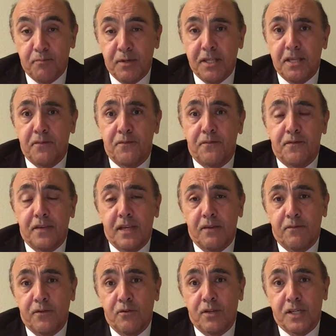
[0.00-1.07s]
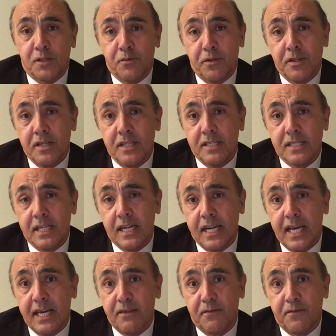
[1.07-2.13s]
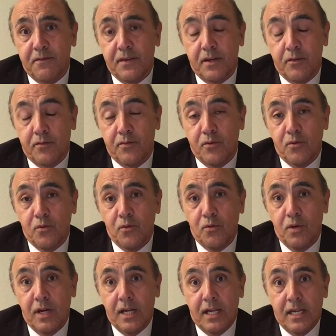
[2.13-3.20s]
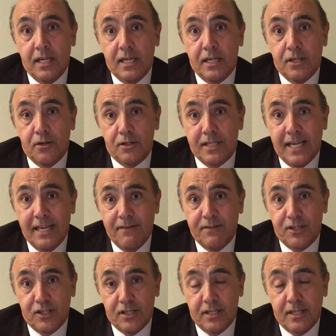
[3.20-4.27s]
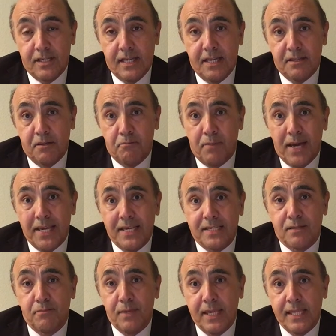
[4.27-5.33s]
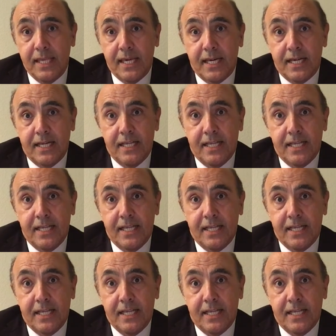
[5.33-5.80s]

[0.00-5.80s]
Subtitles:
But if you're experiencing life through your television and the biased media,